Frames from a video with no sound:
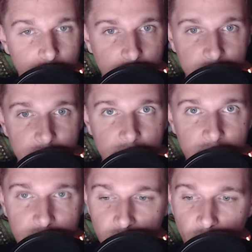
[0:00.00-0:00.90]
It, it
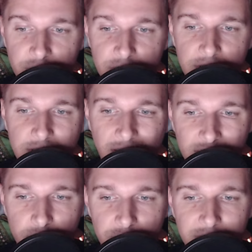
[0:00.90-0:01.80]
is obviously
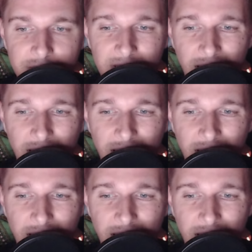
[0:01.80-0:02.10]
not really